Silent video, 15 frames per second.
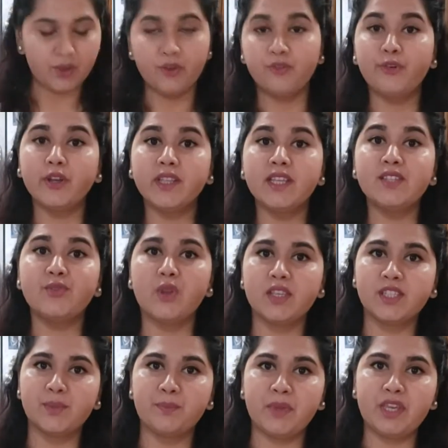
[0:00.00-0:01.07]
For this
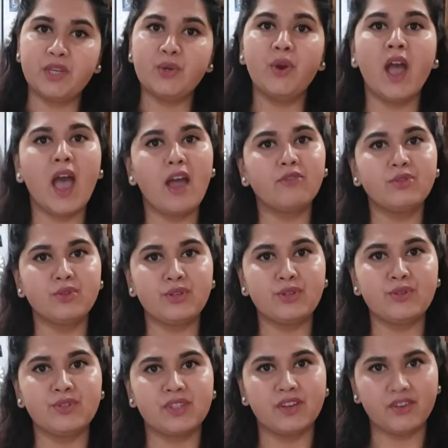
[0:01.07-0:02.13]
recipe, you have to
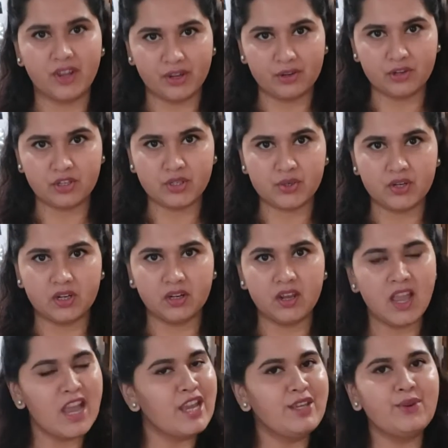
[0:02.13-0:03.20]
use the regular sugar.
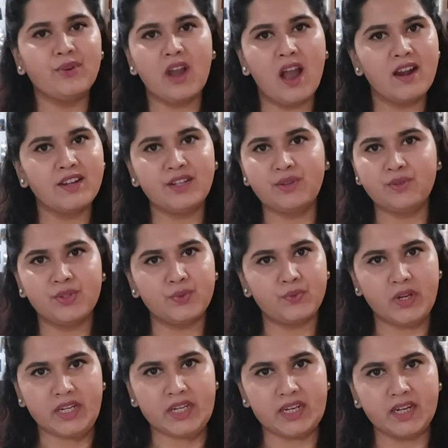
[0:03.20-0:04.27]
You can't use
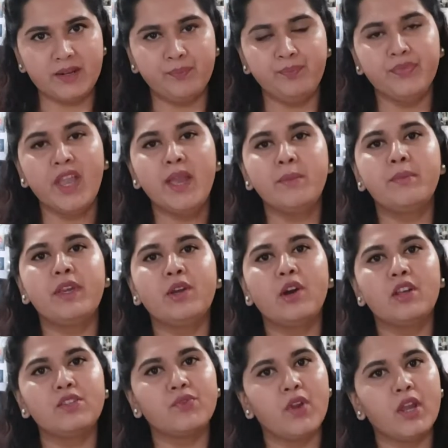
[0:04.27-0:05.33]
sweetener
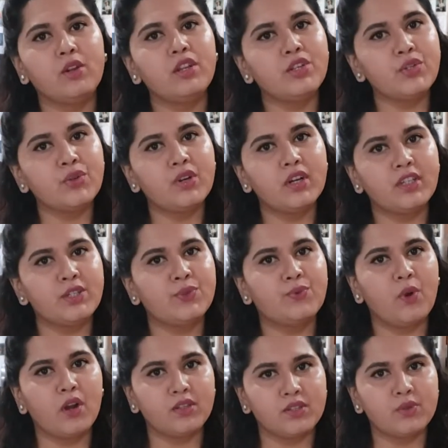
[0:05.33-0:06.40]
because regular sugar is
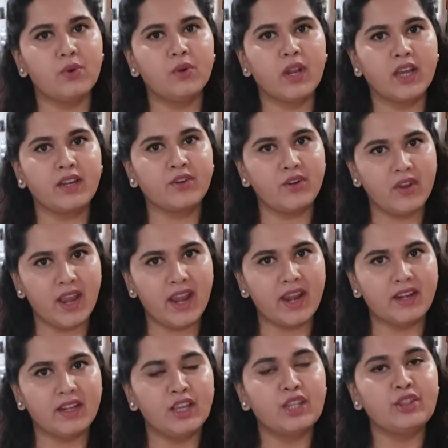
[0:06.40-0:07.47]
what's gonna
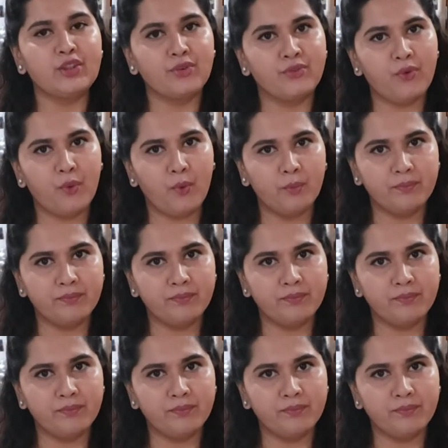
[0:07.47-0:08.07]
create the foam.